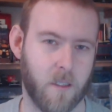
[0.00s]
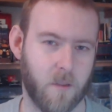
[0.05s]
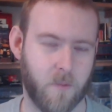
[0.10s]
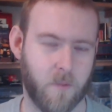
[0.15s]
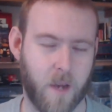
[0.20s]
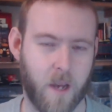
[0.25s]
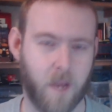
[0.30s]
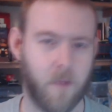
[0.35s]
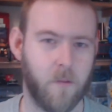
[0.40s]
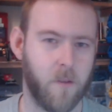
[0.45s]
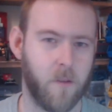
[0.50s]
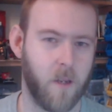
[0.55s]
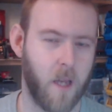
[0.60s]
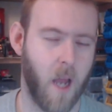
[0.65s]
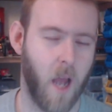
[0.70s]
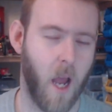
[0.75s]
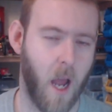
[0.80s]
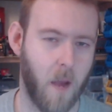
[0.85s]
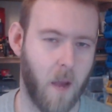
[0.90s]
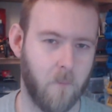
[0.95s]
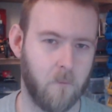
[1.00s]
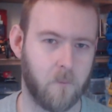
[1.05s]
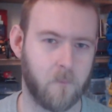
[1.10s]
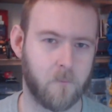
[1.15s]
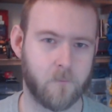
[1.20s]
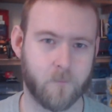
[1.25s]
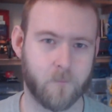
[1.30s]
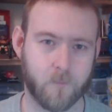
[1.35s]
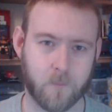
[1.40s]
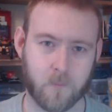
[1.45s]
well,
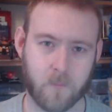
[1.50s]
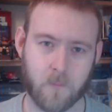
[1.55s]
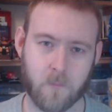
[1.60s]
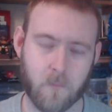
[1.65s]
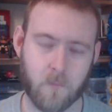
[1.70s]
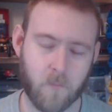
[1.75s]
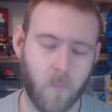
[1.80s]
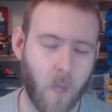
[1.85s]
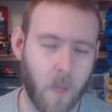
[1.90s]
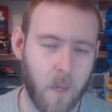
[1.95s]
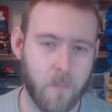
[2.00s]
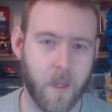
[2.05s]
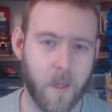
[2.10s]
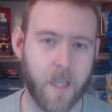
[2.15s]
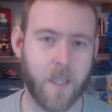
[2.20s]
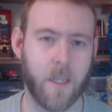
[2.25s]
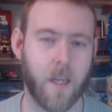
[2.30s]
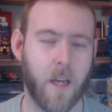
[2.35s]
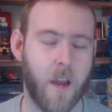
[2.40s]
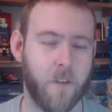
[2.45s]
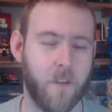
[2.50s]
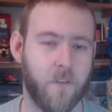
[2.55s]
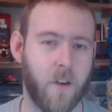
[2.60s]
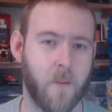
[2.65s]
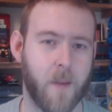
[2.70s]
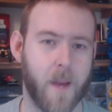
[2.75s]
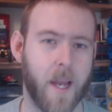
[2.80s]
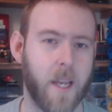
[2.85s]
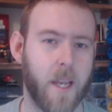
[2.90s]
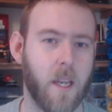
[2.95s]
but, you know, from
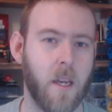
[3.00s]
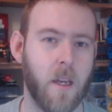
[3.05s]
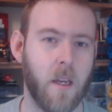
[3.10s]
a